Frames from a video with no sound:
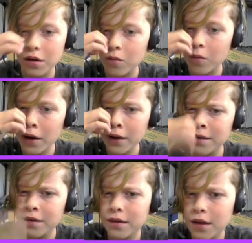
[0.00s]
Why?
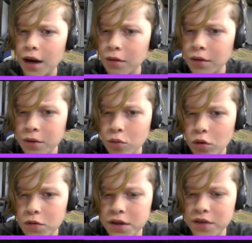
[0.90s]
How did the
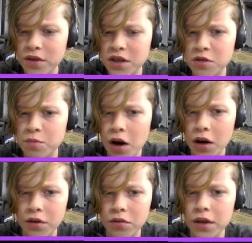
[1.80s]
wolves even
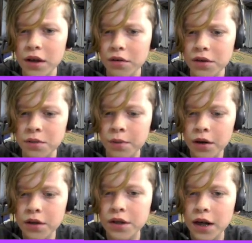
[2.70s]
spawn? Don't they only spawn
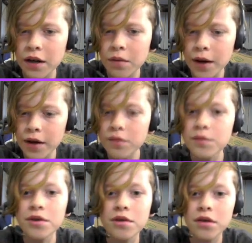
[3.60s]
in taiga biomes?